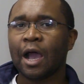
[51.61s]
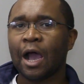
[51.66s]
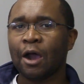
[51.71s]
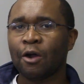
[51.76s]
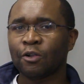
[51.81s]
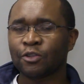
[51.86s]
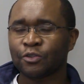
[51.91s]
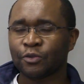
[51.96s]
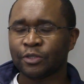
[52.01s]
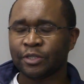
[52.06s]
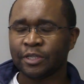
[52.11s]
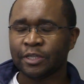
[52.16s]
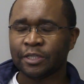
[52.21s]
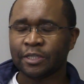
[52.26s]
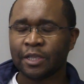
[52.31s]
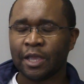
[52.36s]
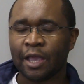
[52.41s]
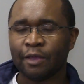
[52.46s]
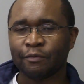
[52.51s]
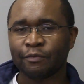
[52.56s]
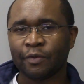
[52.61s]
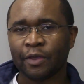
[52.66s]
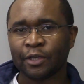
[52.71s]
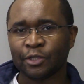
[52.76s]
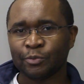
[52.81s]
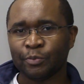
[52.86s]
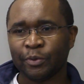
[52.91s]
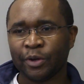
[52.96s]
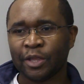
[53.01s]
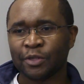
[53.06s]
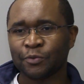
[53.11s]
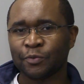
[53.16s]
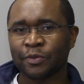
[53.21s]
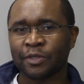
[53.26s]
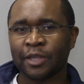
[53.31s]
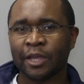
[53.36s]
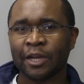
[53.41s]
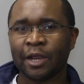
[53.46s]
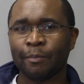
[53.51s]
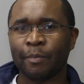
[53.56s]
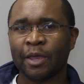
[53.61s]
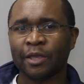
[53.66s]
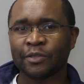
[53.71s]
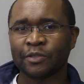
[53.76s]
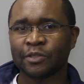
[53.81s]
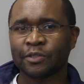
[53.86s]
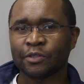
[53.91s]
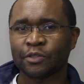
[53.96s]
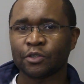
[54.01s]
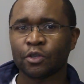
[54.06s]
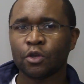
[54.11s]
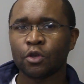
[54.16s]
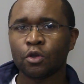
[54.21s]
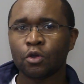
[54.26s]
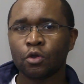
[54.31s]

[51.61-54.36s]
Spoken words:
I also did have experience with databases.